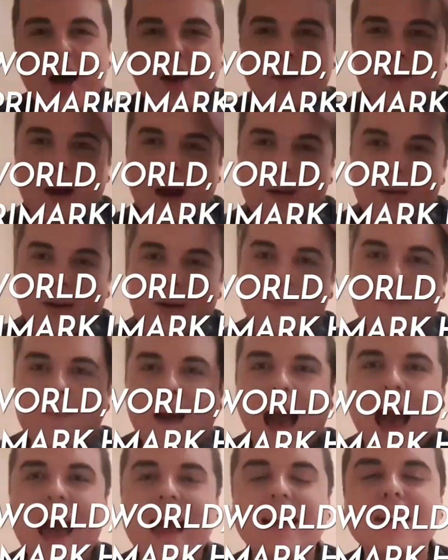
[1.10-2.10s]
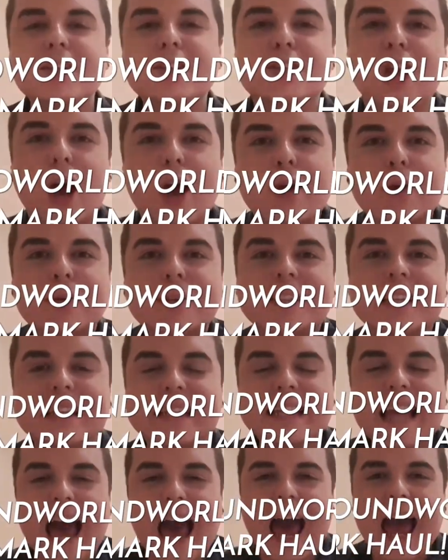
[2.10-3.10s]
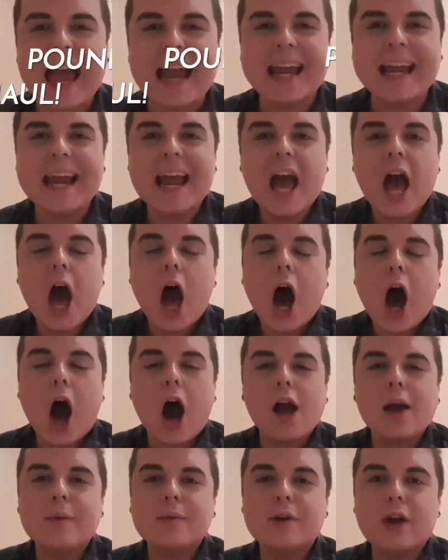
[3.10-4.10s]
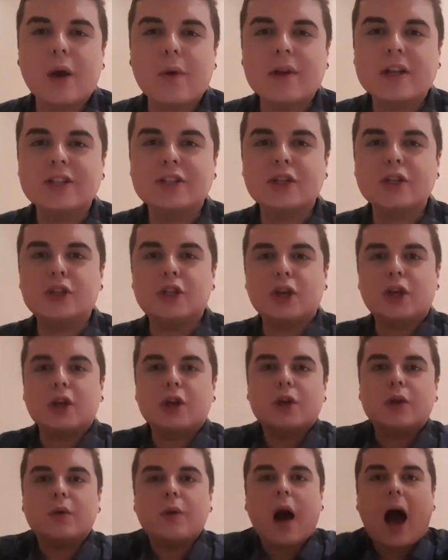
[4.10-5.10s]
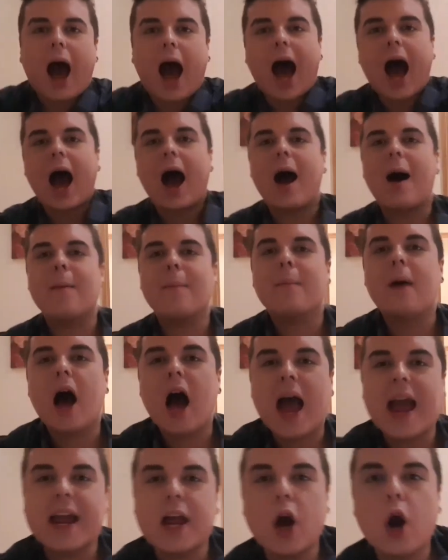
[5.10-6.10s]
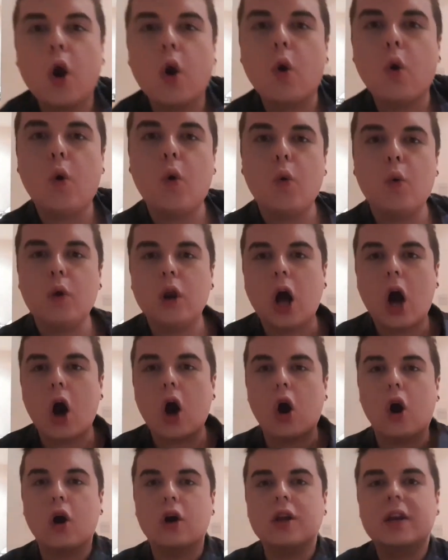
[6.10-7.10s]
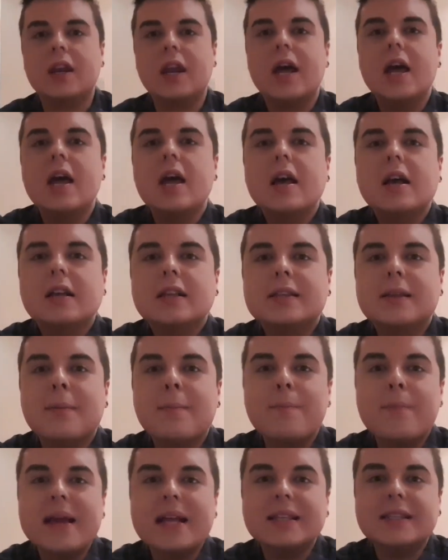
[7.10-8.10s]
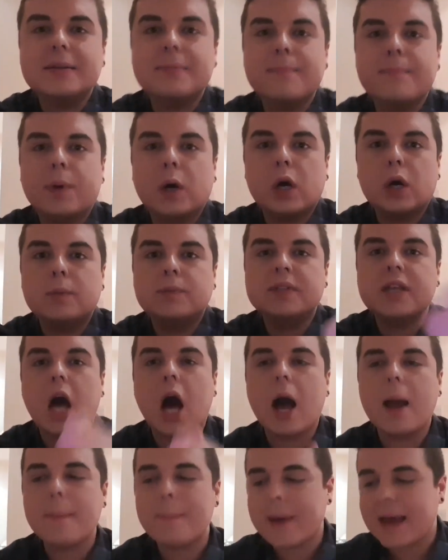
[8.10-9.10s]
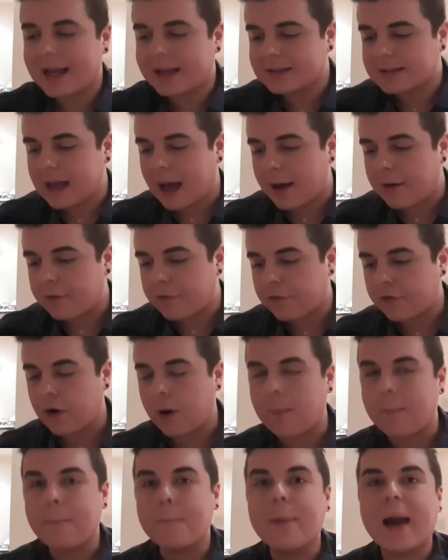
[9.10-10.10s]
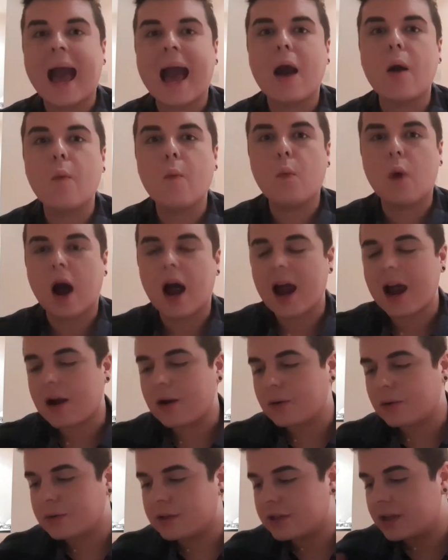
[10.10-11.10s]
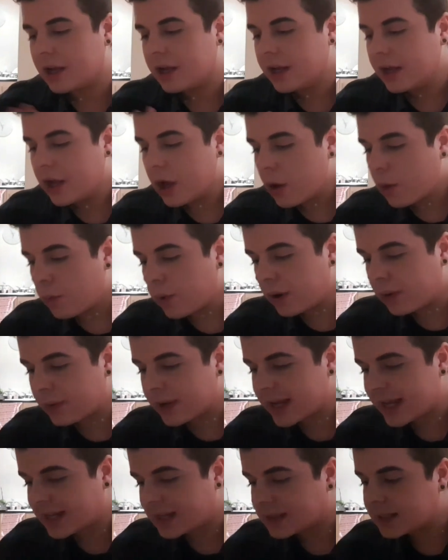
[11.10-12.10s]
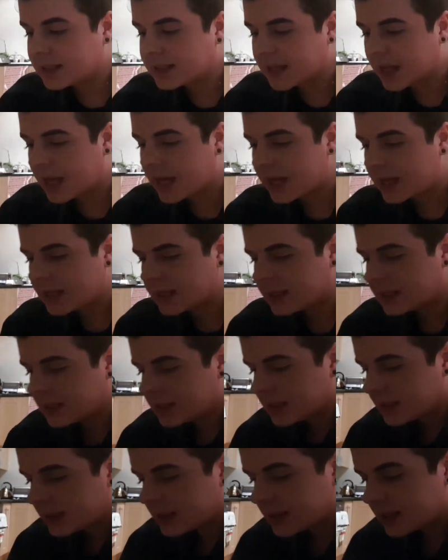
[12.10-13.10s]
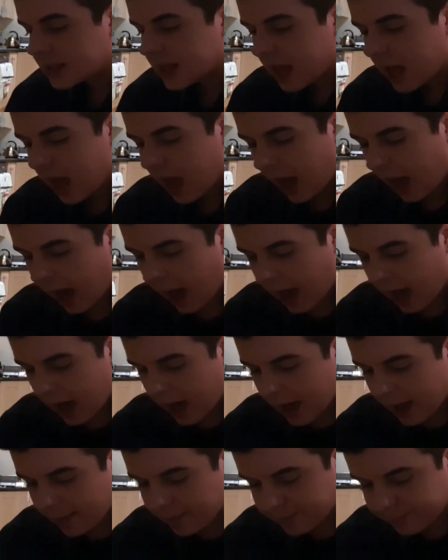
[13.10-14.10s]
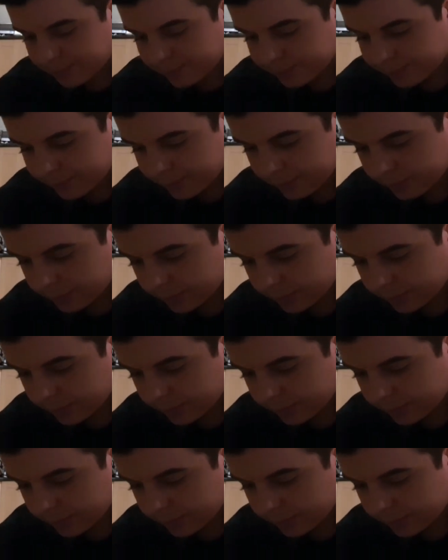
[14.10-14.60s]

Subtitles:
everyone, welcome back. So today I'm going to do a haul on some bits and bobs I picked up from Poundworld, Wilkinsons, and